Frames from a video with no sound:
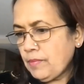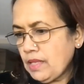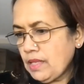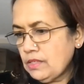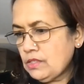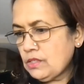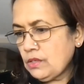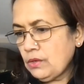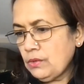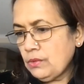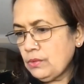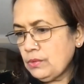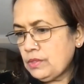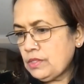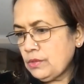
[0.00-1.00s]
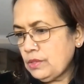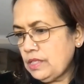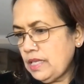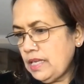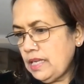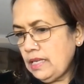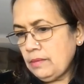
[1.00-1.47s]
so
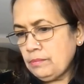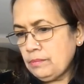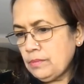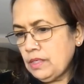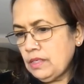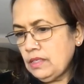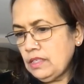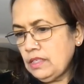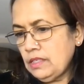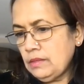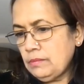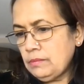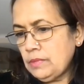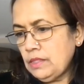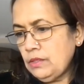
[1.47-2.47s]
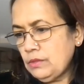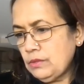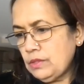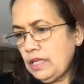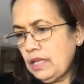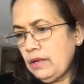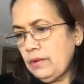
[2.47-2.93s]
they
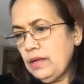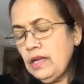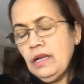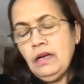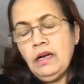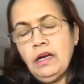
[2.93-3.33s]
they